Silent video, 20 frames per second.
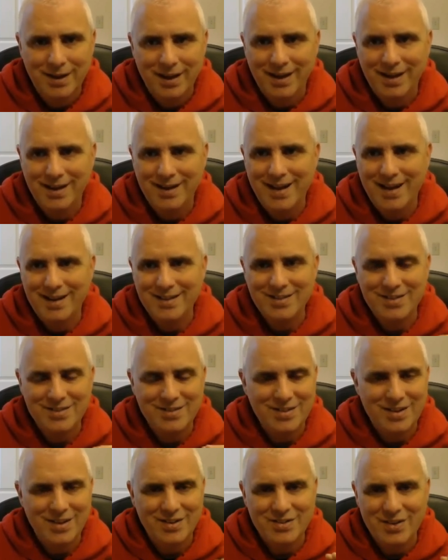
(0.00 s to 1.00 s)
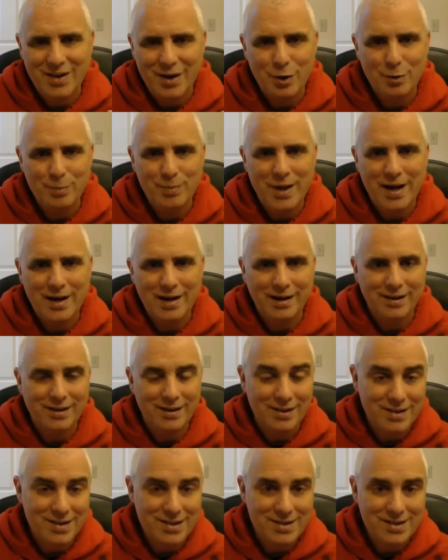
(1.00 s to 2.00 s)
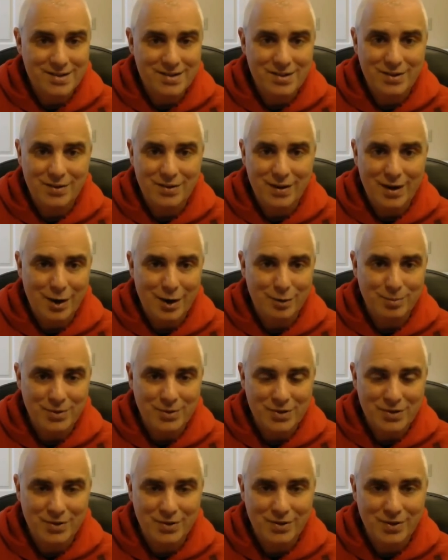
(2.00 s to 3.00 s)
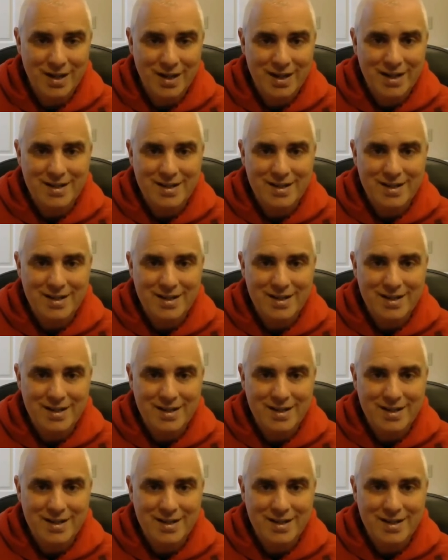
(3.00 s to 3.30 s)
And uh, so, so, so I hope that encourages you, helps you,